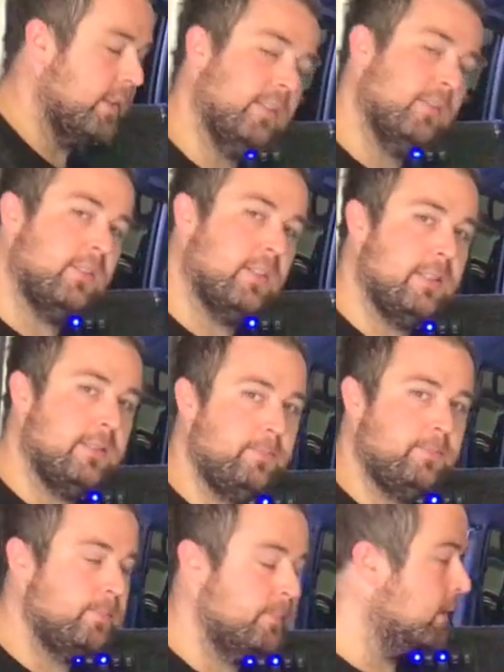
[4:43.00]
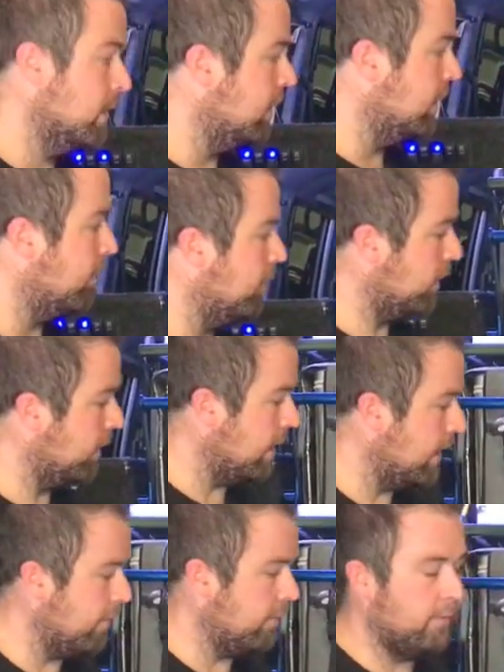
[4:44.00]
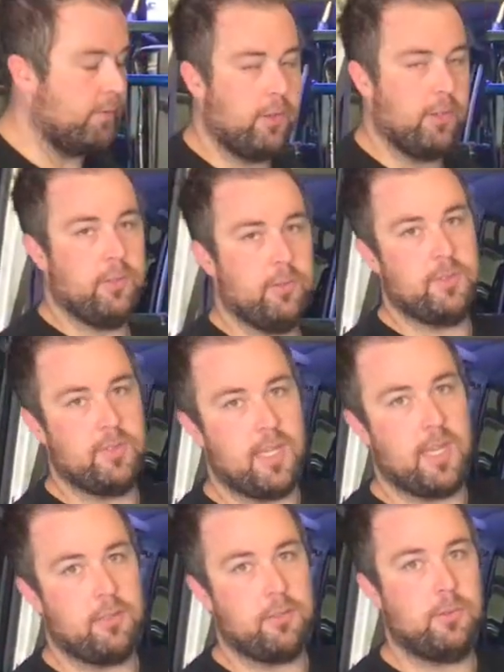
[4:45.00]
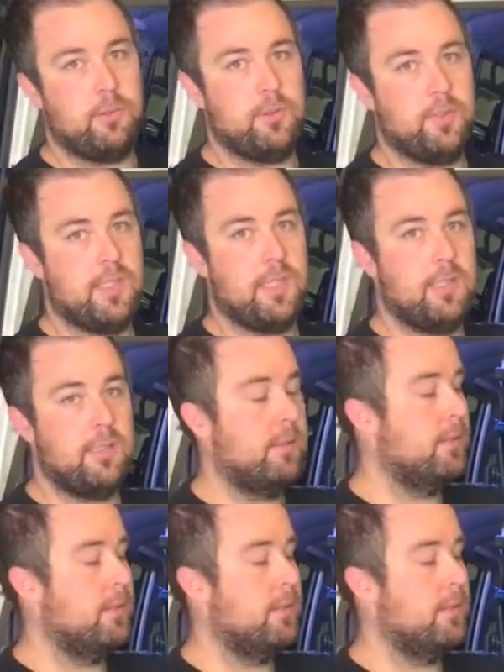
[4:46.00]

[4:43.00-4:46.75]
this side. Then we're going to have vertical stack drawers here.